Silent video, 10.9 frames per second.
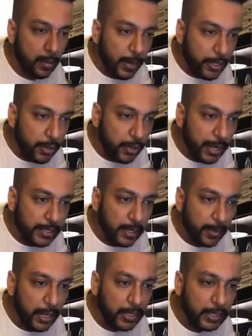Make sure you guys
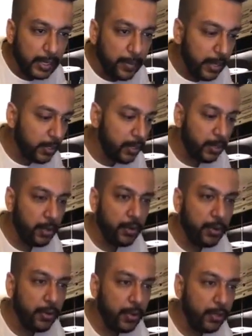comment and make sure you
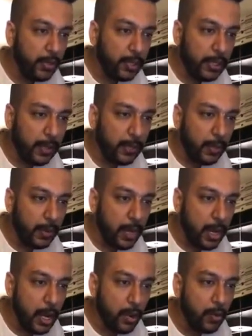introduce yourself so we
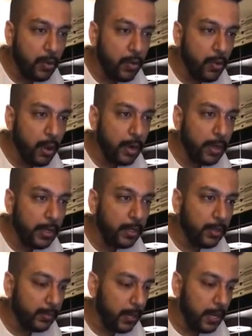know who you are,
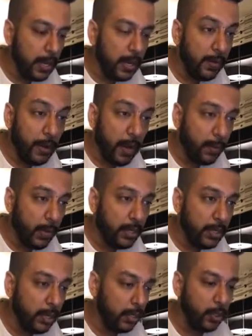guys. And if you have
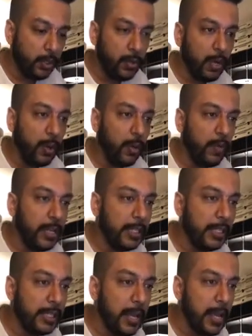questions also, you can
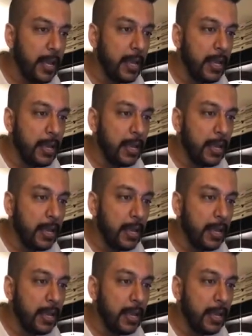always ask